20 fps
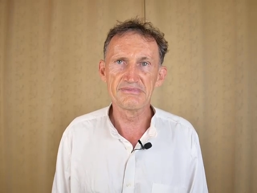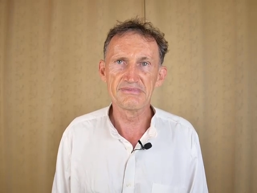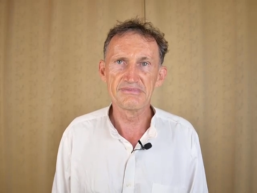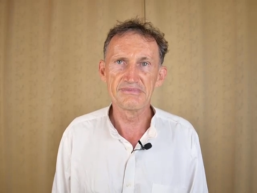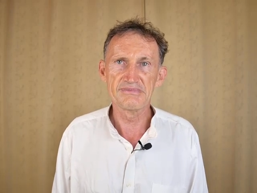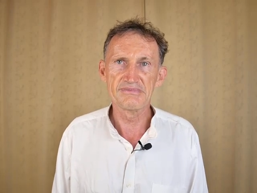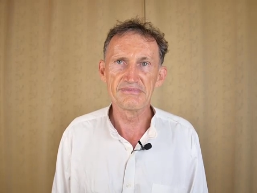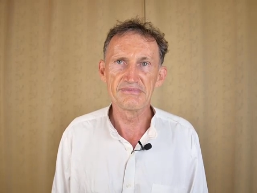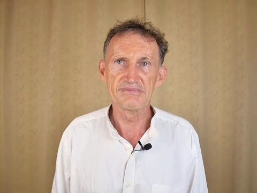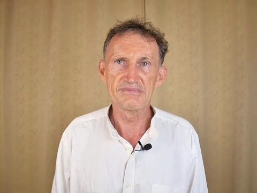
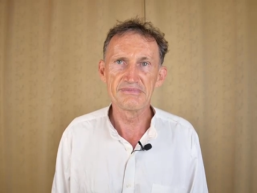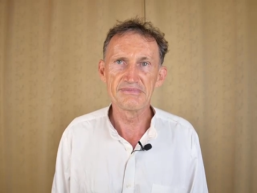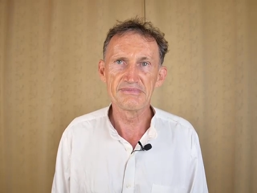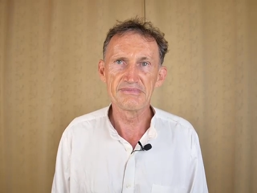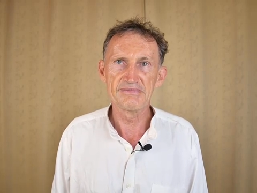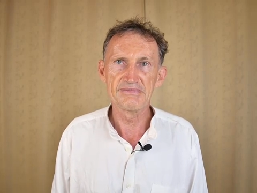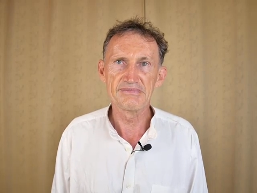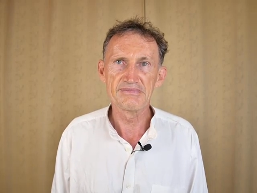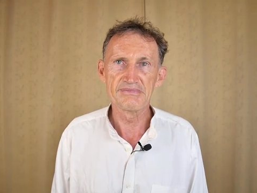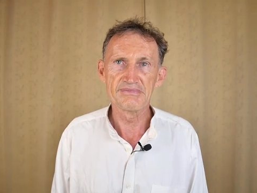
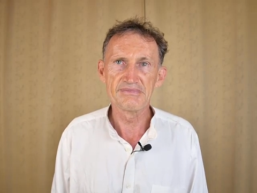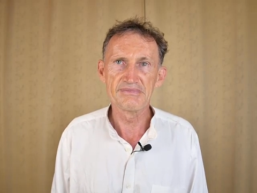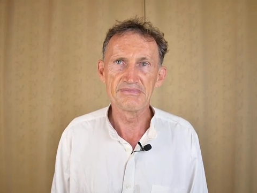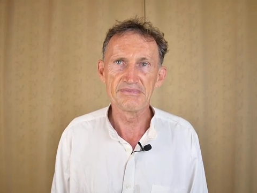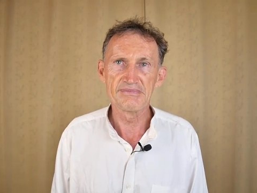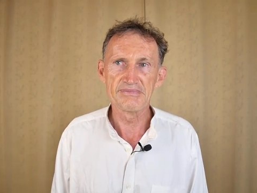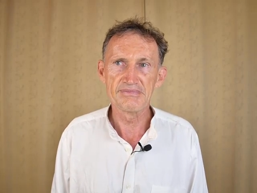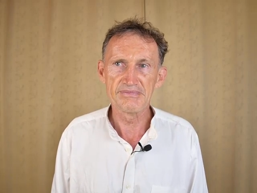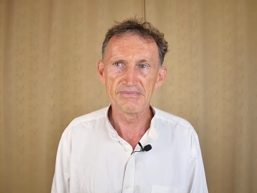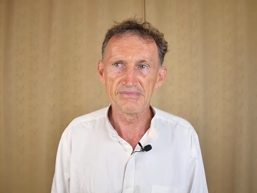
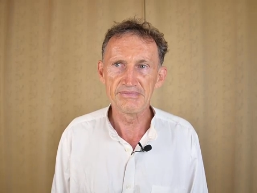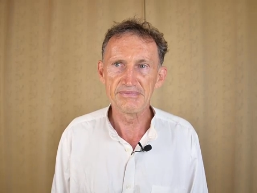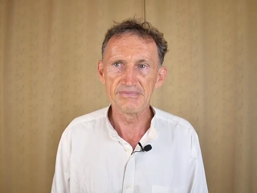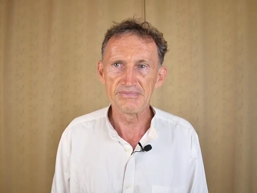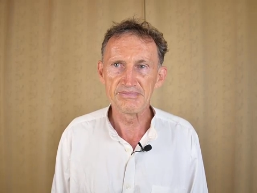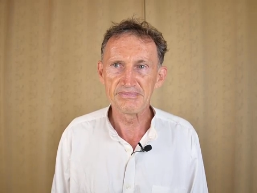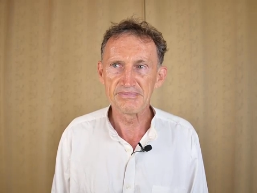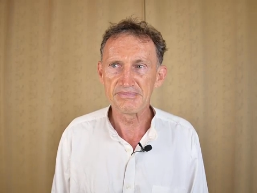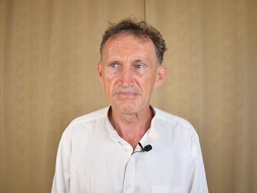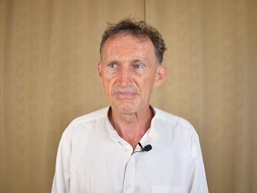
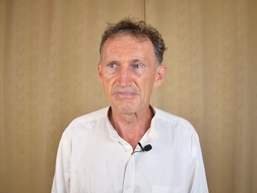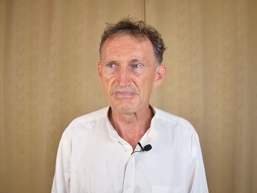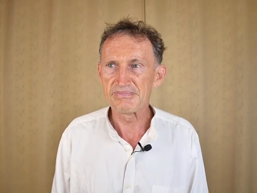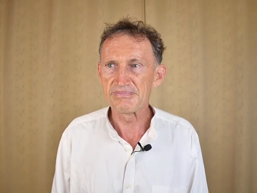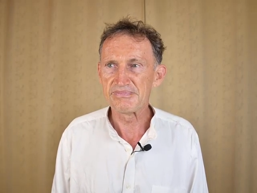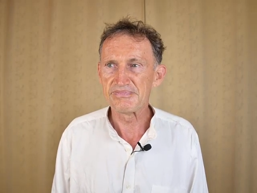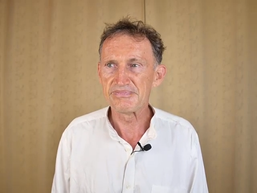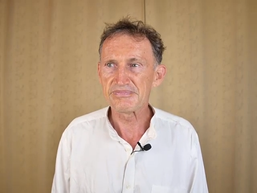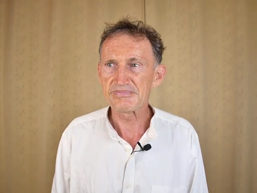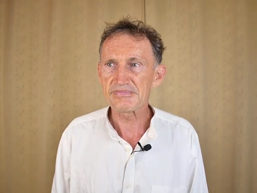
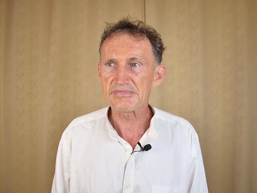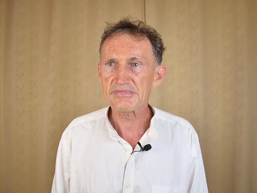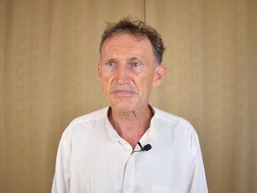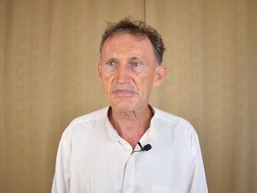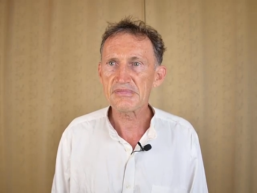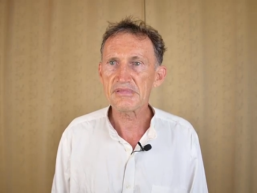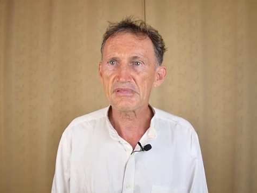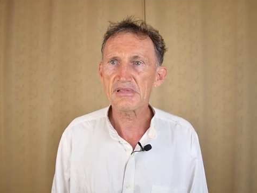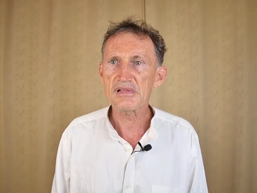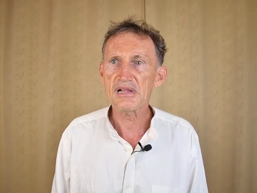
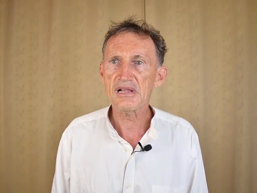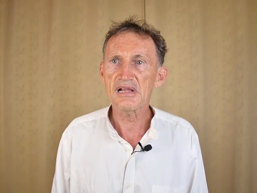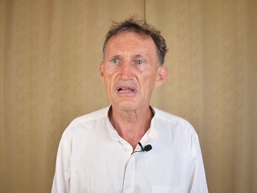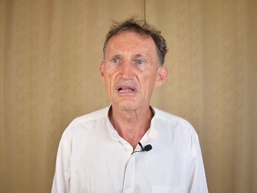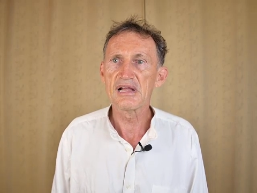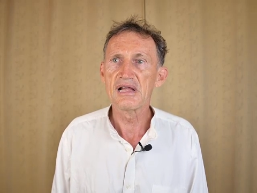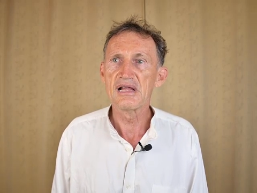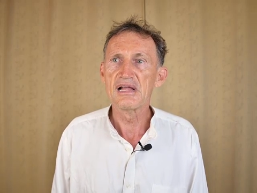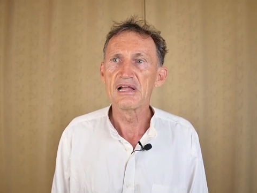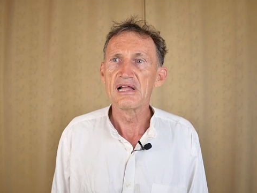
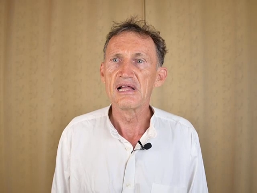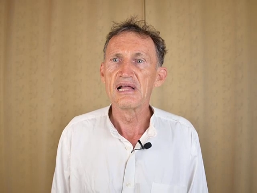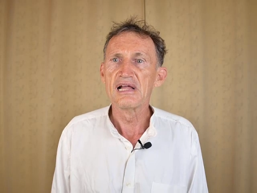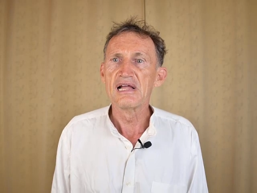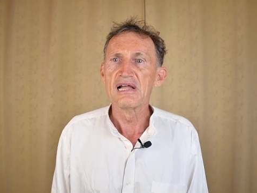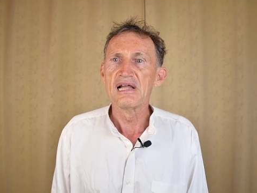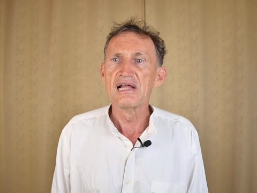(no one is talking)